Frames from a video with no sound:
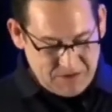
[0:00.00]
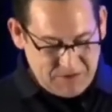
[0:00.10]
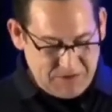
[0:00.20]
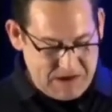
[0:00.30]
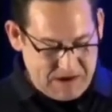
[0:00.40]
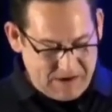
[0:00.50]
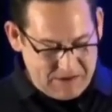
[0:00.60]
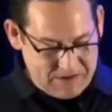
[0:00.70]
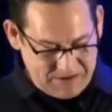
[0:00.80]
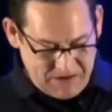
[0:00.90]
so that
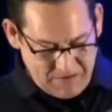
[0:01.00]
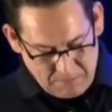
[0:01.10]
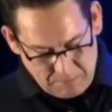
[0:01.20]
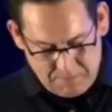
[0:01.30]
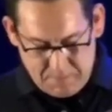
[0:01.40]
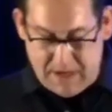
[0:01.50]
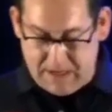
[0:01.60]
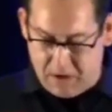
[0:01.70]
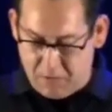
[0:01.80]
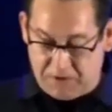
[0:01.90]
others may
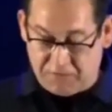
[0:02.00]
know what